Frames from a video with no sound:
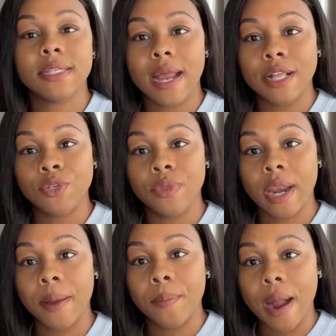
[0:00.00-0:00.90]
that I do that
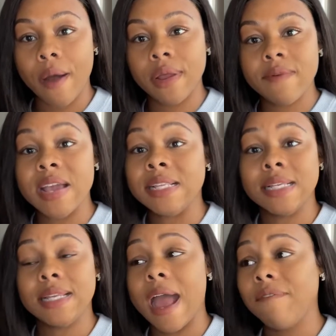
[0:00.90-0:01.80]
I'm proud of, it
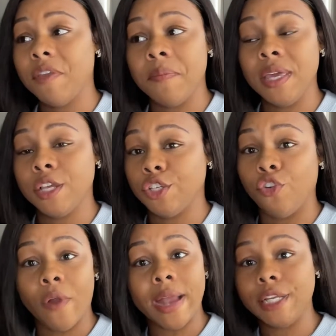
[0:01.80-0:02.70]
doesn't have to be this
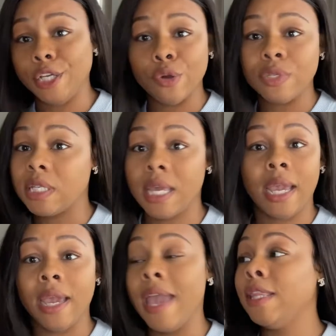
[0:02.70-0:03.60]
grandiose
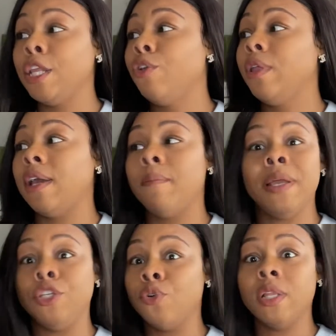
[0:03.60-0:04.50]
thing. It literally could be
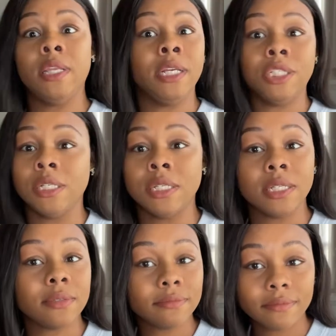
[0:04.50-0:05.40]
doing the dishes.
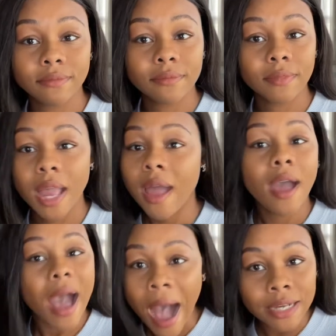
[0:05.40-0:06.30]

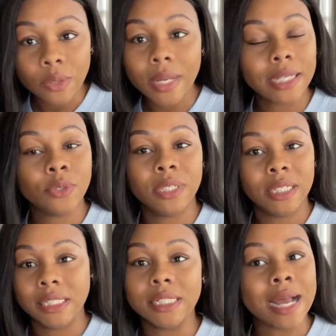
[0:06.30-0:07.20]
I don't like doing the
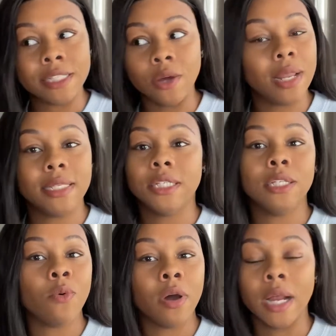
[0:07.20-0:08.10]
dishes. I don't like touching
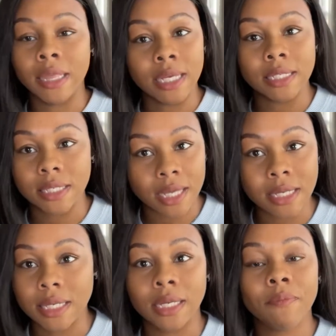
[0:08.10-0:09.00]
the water. I think it's disgusting.